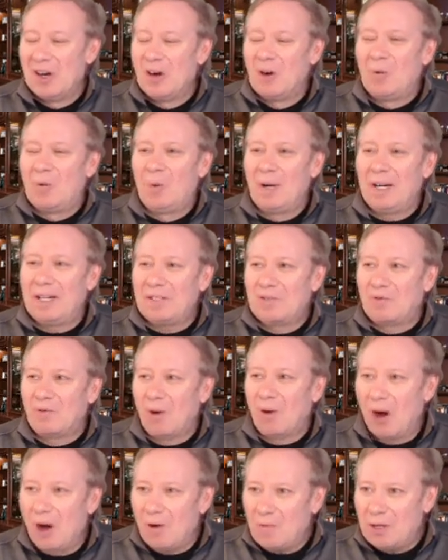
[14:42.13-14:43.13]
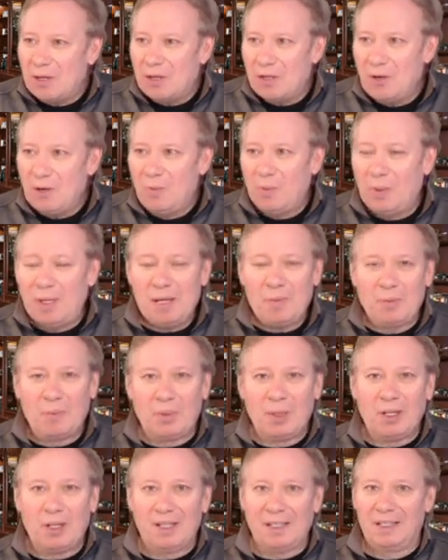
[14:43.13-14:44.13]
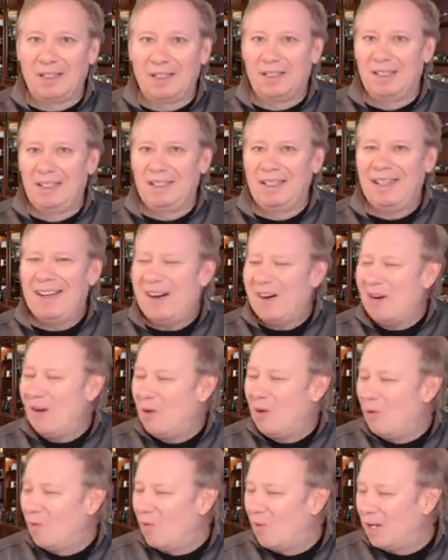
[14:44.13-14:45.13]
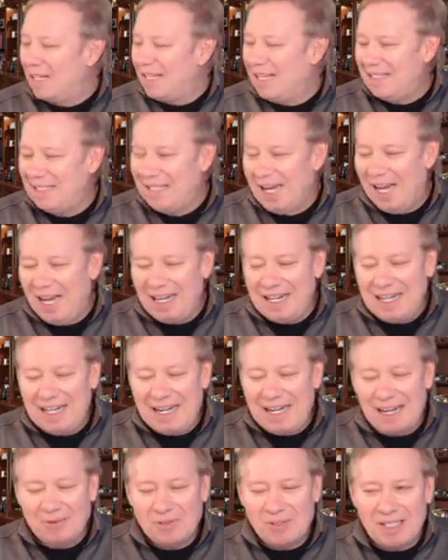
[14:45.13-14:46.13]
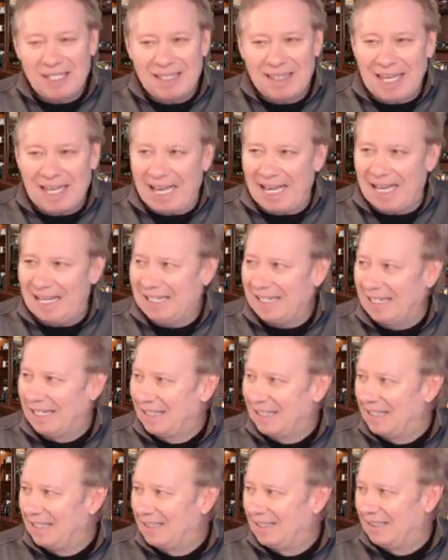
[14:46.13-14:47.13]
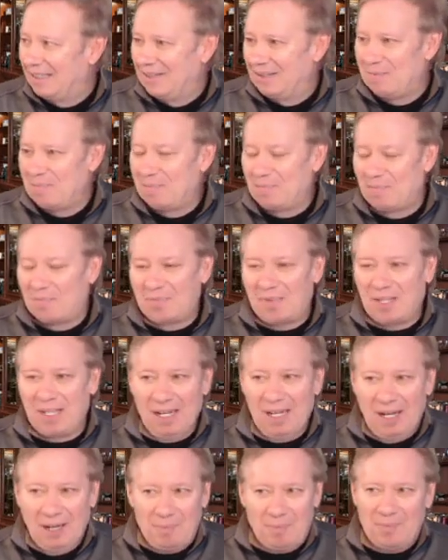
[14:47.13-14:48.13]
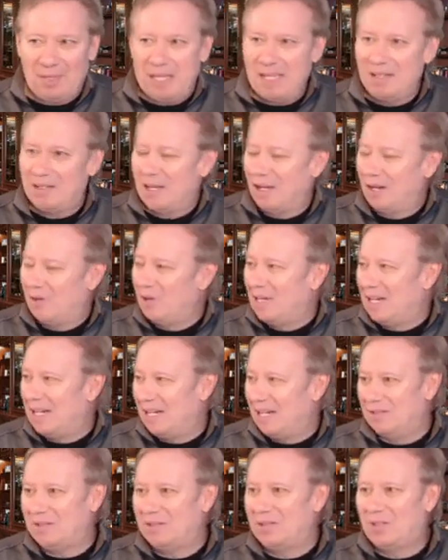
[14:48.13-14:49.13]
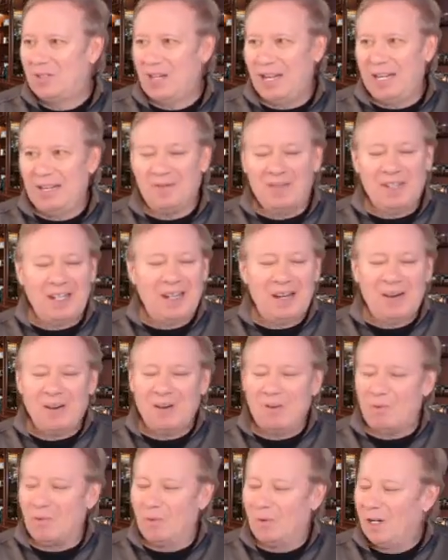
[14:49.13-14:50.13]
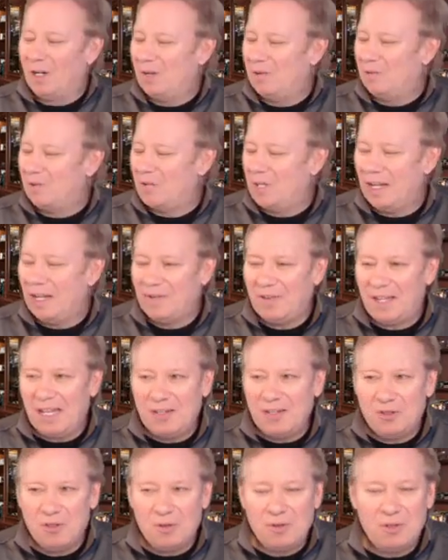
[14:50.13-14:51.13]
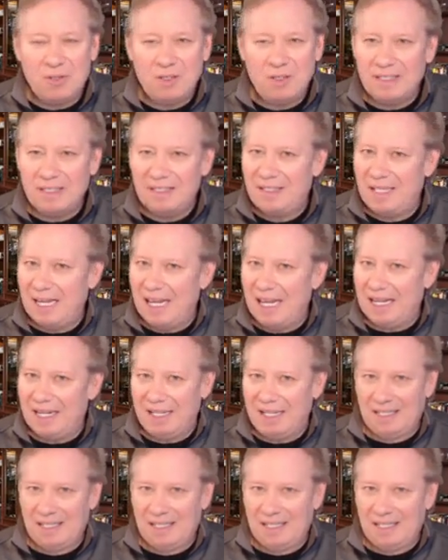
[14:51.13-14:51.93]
What is wrong with you people? No, he's not announcing that. Yep, he's going to announce JFK. No, JFK Jr. is dead.